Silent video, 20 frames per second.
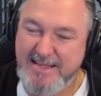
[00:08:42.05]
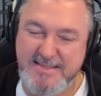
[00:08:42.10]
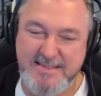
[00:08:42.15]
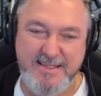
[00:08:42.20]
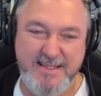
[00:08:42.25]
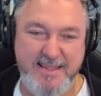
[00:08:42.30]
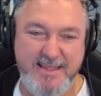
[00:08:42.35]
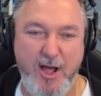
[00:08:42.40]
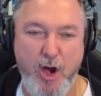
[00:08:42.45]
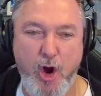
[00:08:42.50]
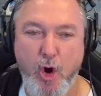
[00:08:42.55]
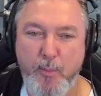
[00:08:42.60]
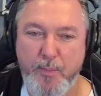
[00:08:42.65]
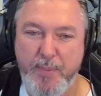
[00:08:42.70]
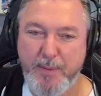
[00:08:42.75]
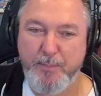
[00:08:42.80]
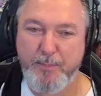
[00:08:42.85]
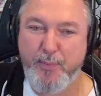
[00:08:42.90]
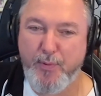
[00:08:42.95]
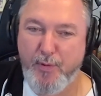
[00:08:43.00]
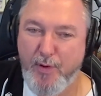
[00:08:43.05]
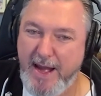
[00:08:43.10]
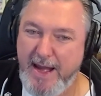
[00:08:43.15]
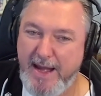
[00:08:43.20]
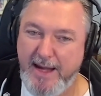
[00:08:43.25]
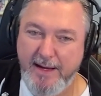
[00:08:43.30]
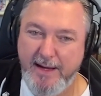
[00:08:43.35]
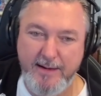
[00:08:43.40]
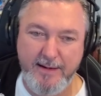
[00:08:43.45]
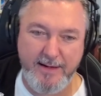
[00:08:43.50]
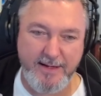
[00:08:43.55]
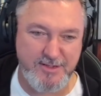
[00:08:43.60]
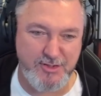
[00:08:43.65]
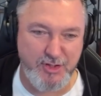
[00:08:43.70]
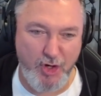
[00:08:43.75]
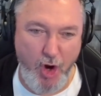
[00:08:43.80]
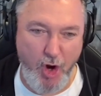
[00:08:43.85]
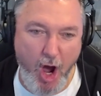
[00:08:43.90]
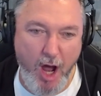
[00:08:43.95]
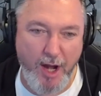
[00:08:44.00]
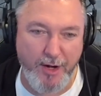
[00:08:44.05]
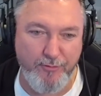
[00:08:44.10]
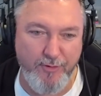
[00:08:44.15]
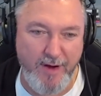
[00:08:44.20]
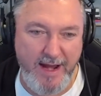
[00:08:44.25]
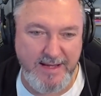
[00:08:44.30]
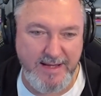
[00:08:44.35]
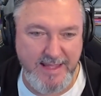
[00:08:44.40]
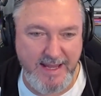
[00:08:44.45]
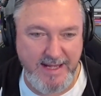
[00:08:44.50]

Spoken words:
the hope and pray is gone, right?